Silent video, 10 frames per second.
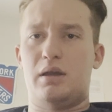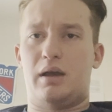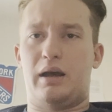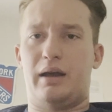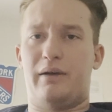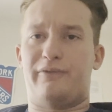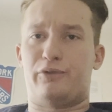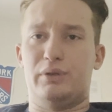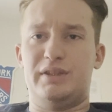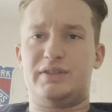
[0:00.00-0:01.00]

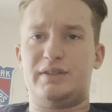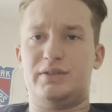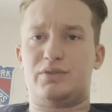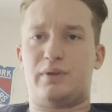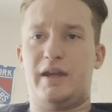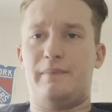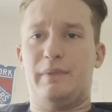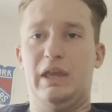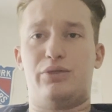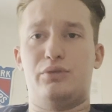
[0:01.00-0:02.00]
For instance, right,
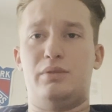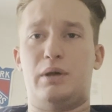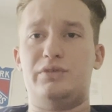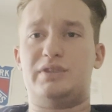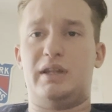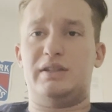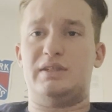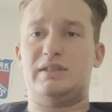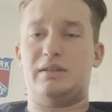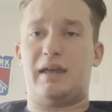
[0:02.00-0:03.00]
he threw the most innings
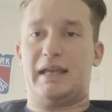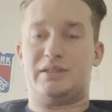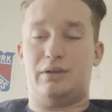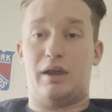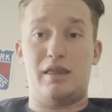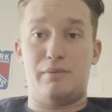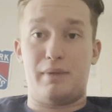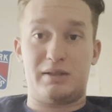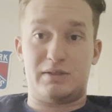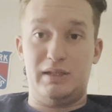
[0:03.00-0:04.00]
he did last year. And the
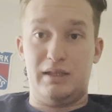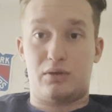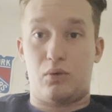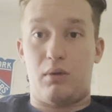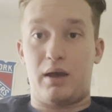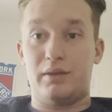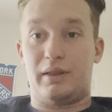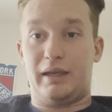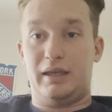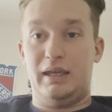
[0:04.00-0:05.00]
Mets need,
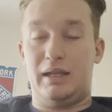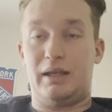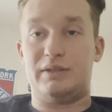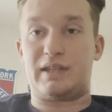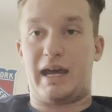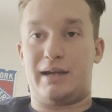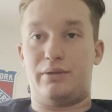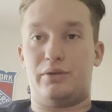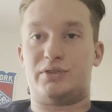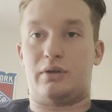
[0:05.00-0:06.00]
innings out of
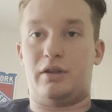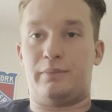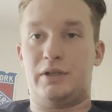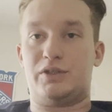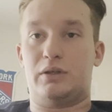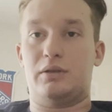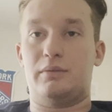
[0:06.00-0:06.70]
their starting pitching.